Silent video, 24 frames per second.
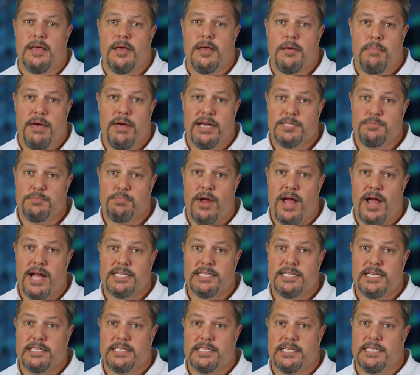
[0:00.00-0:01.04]
Best
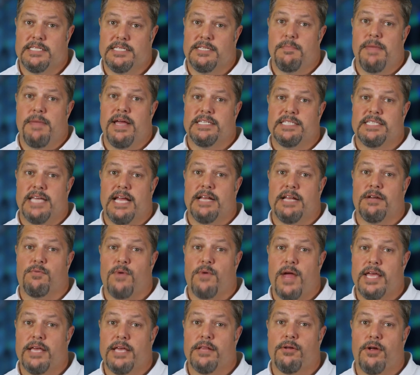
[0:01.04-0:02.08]
practice is to maintain a
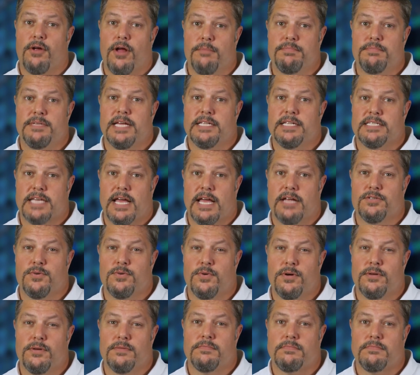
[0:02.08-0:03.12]
regular update schedule.